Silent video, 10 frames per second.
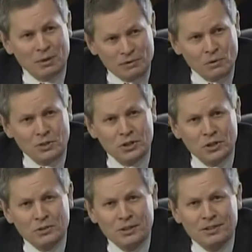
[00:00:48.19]
we have 4
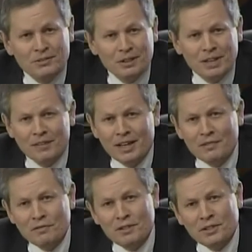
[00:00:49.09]
children, we love to
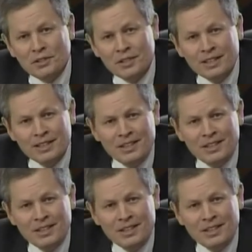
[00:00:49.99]
hunt and fish,